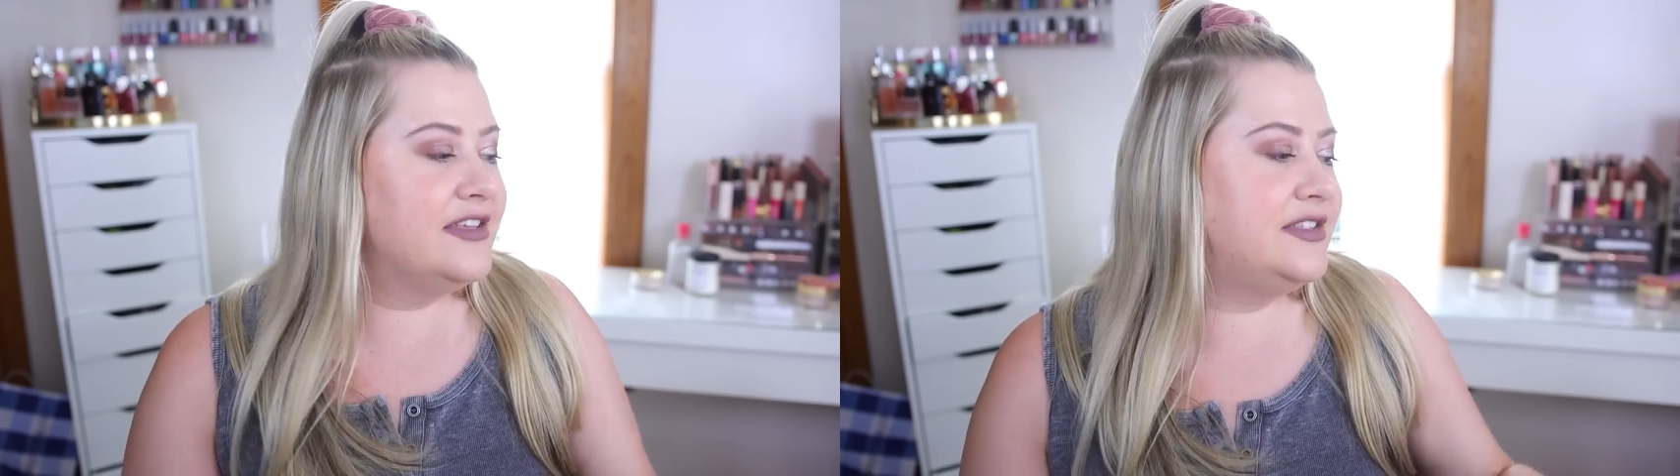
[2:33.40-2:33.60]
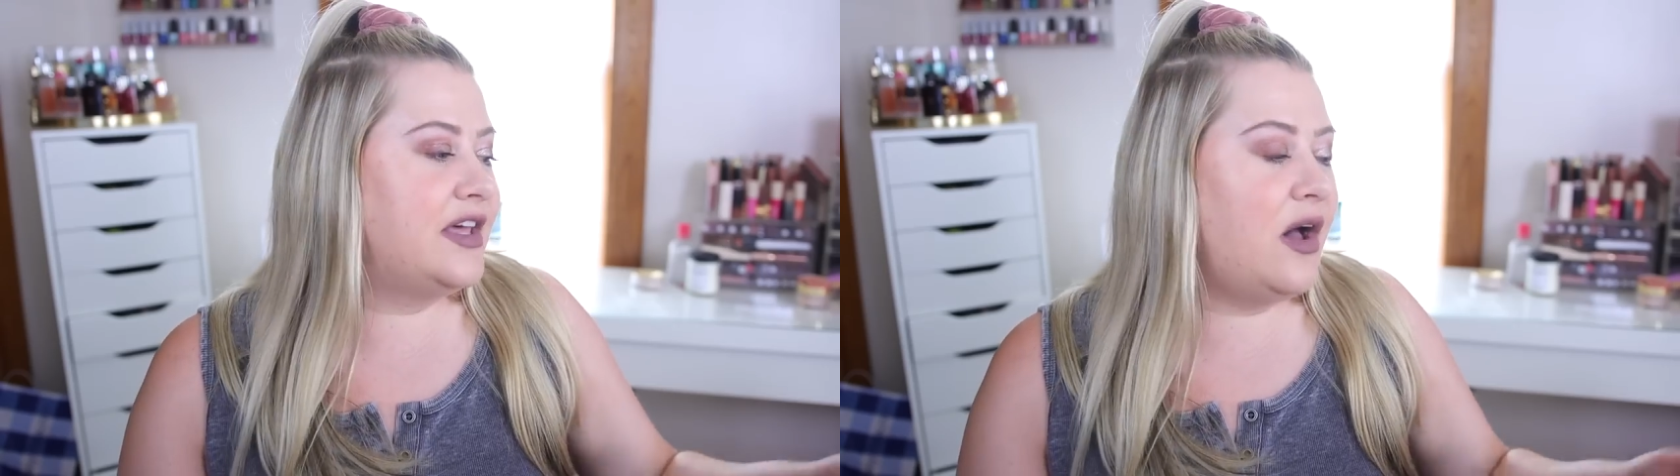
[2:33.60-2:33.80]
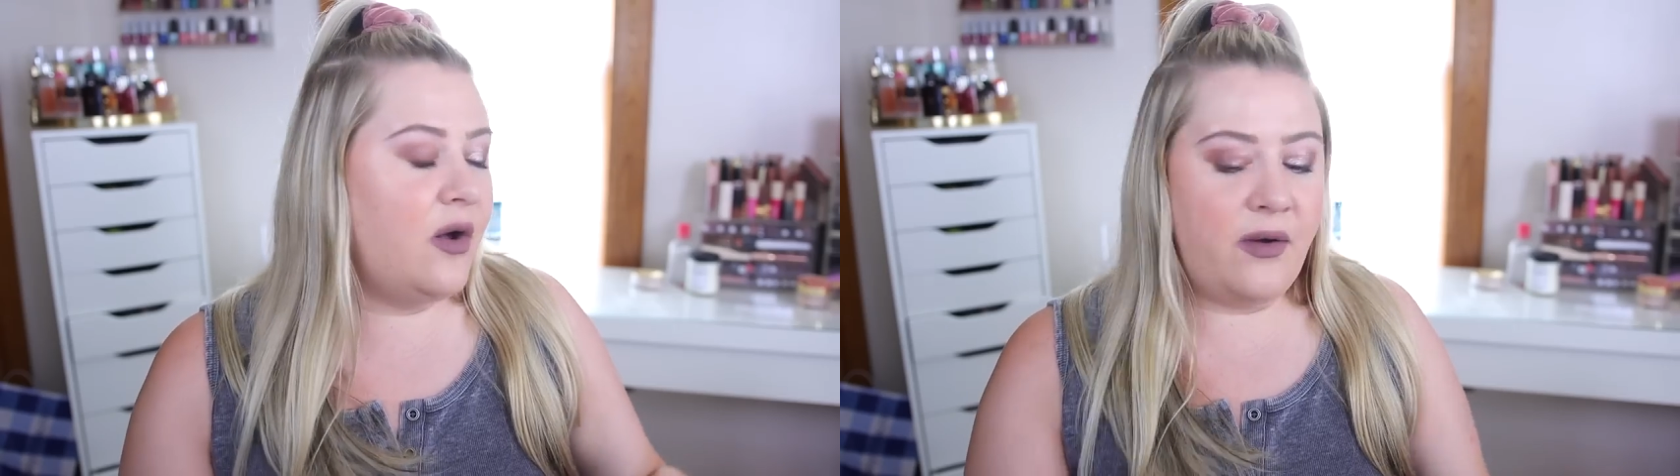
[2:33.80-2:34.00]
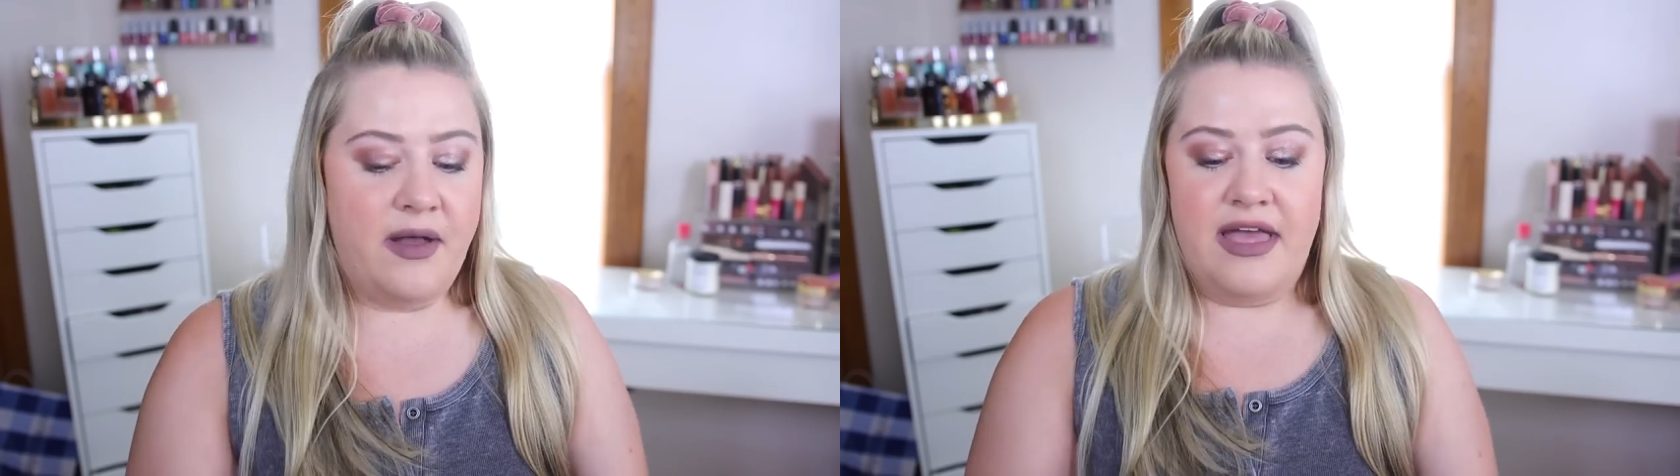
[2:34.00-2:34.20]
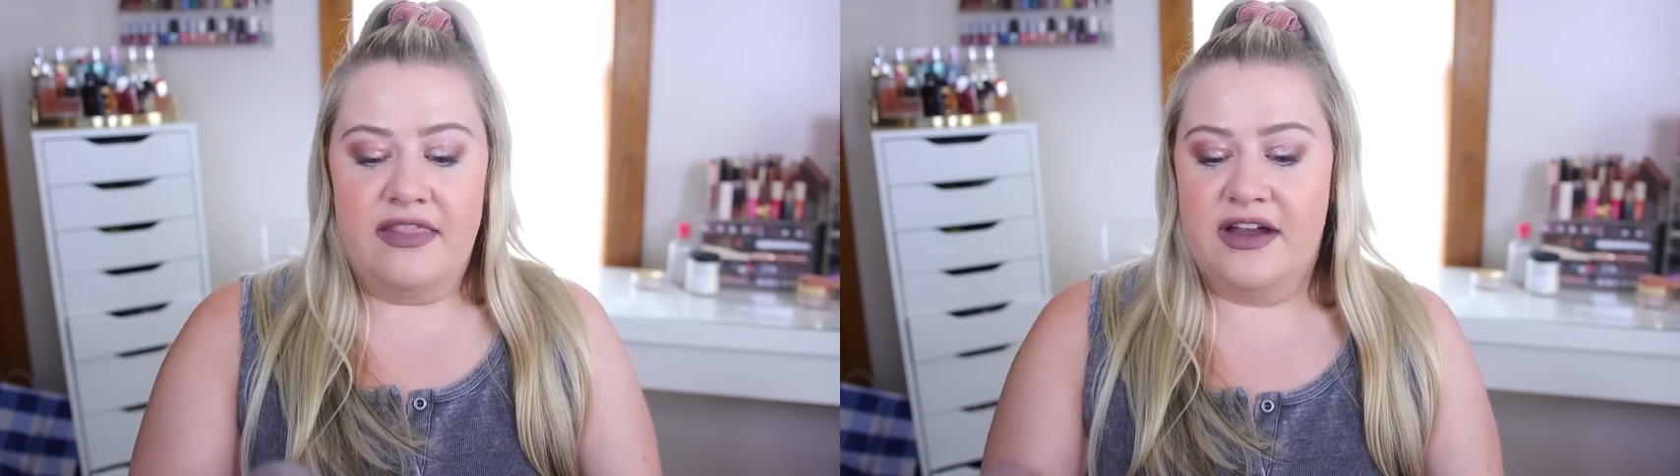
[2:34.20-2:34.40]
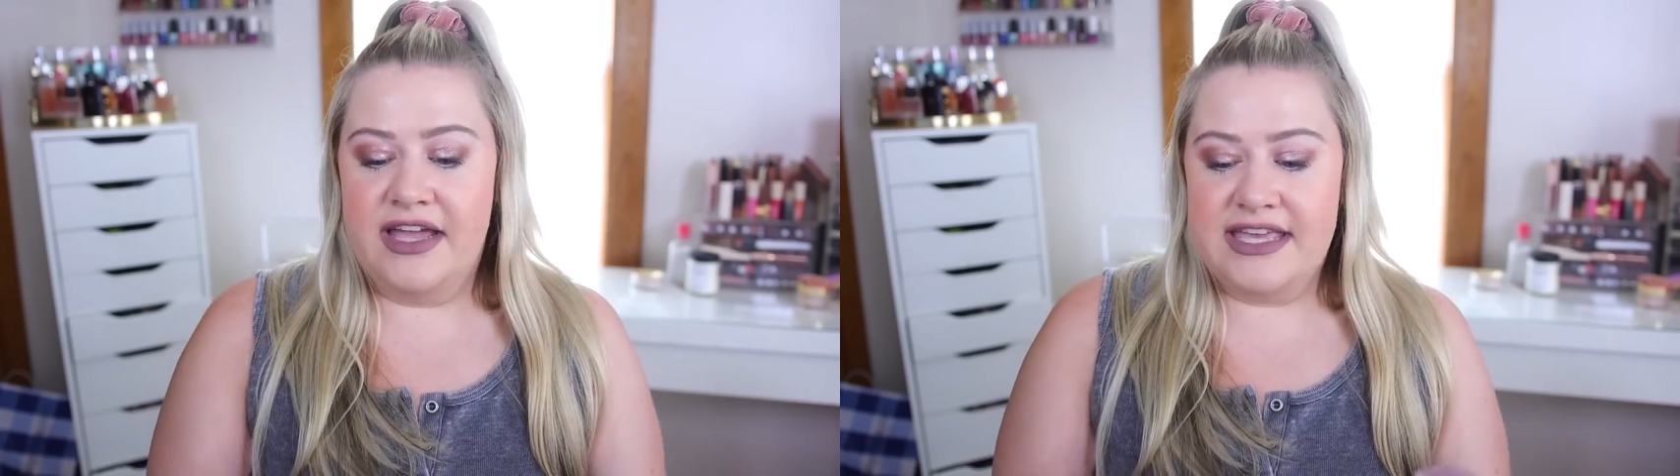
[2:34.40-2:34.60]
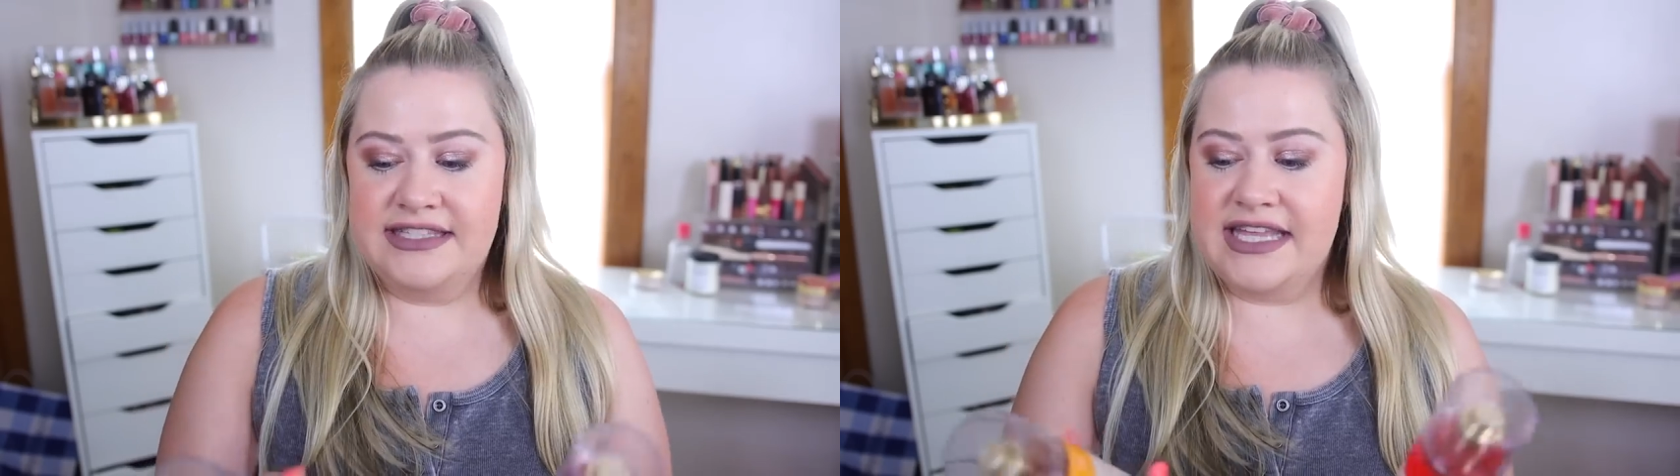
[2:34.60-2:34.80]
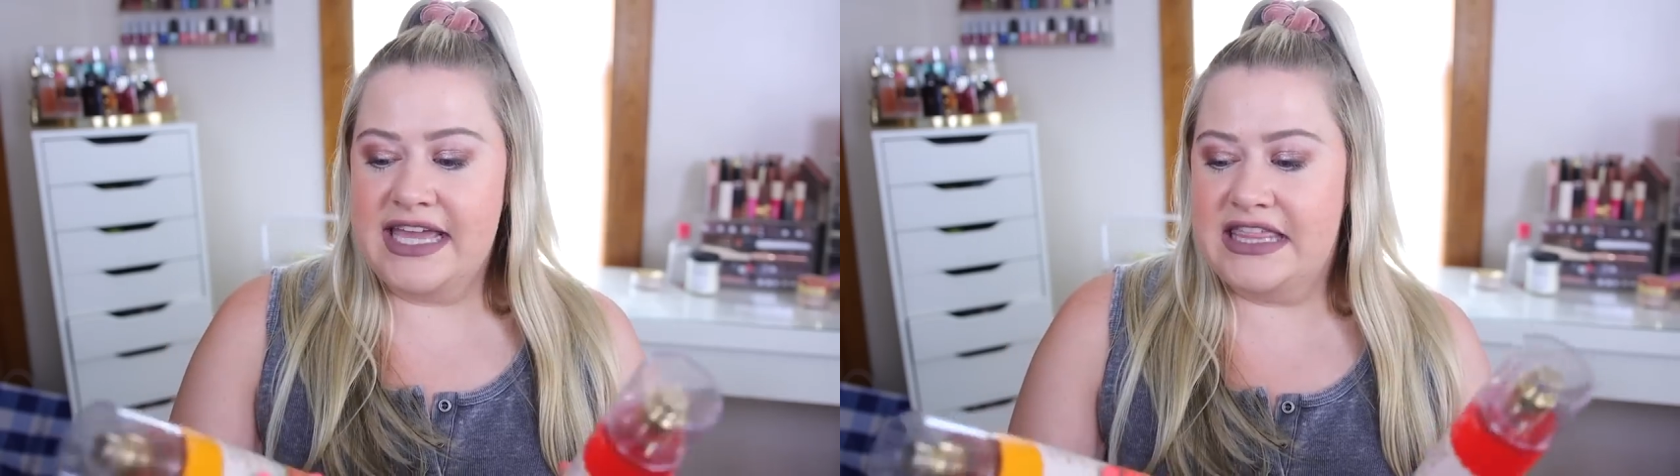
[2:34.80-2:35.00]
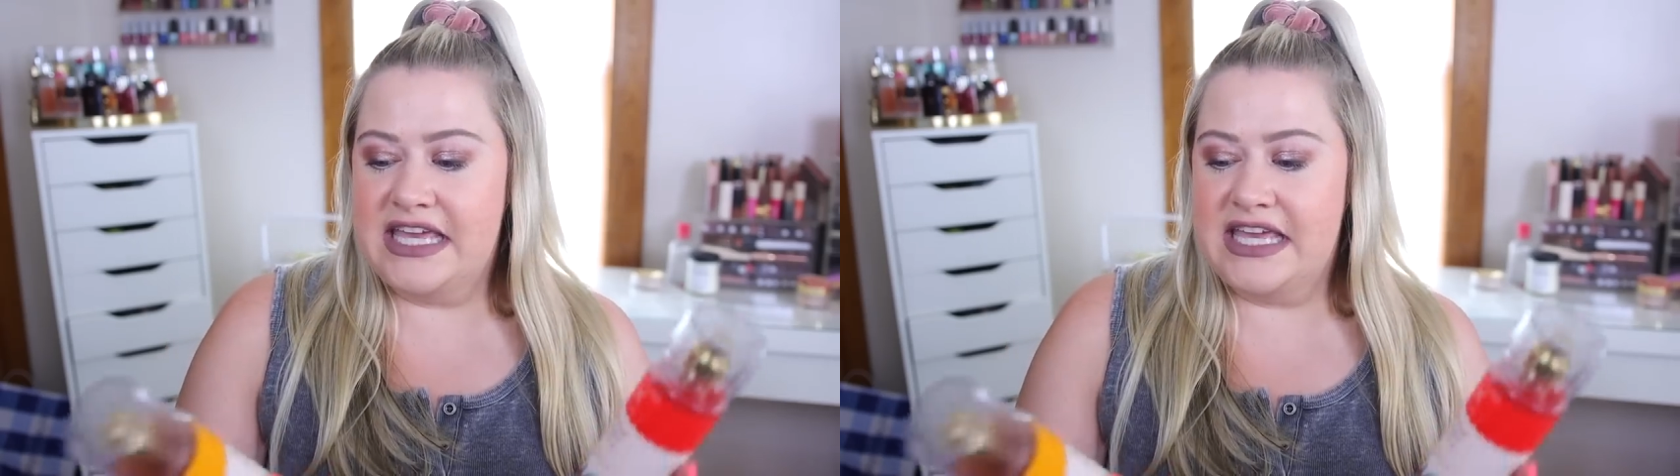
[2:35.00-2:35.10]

So there is like